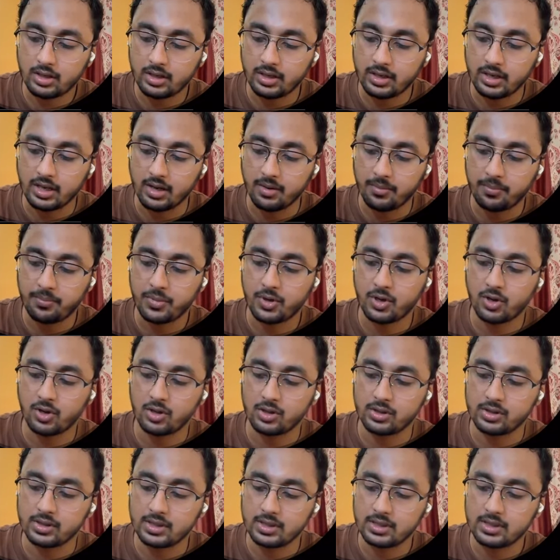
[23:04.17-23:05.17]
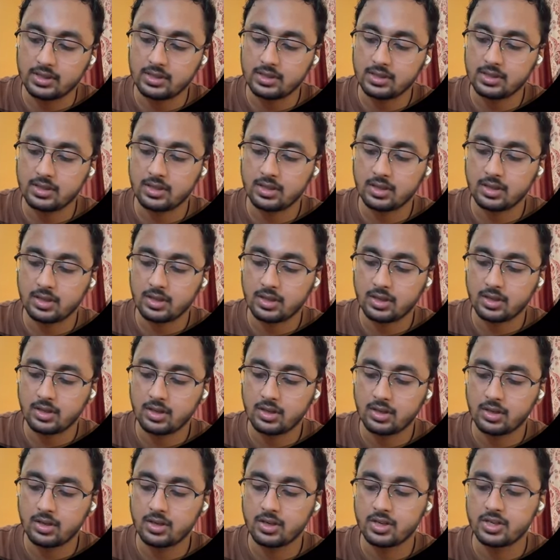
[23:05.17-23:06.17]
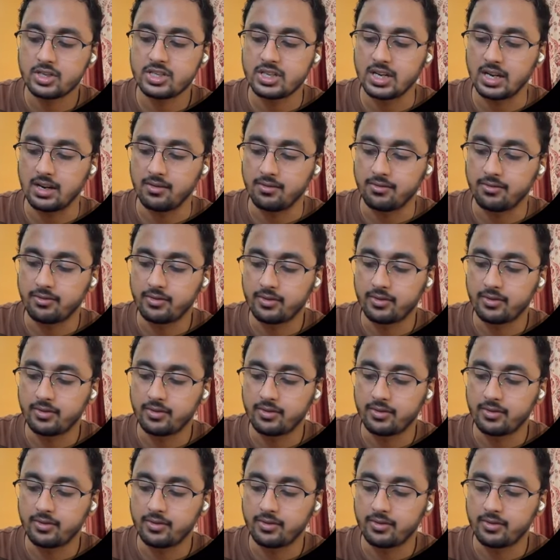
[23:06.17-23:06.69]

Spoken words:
kept on the shelf,